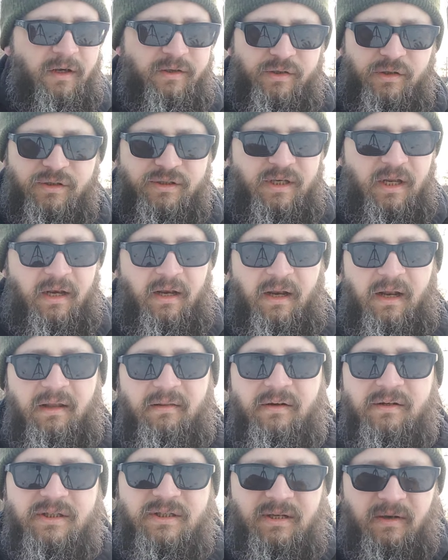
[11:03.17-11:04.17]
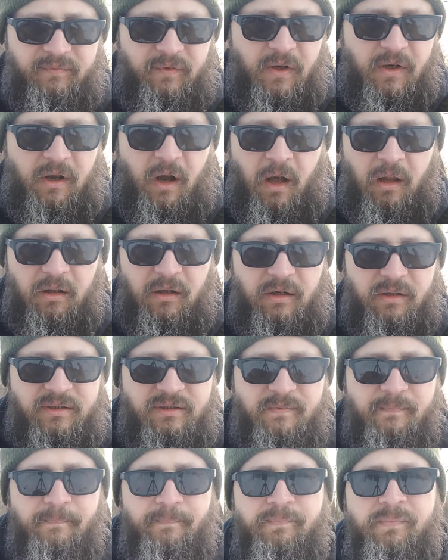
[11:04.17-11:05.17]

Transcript: interested in it. There's different colors.